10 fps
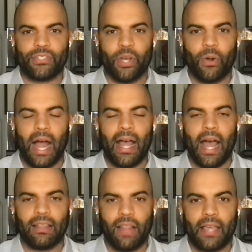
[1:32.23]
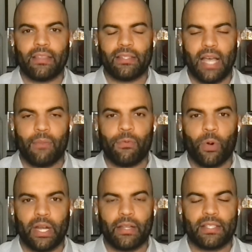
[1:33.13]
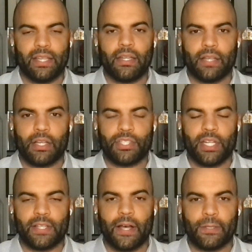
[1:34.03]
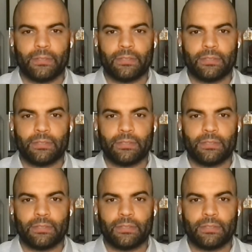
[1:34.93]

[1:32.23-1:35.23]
So I like the top 4 and how the seeding kind of shaked out.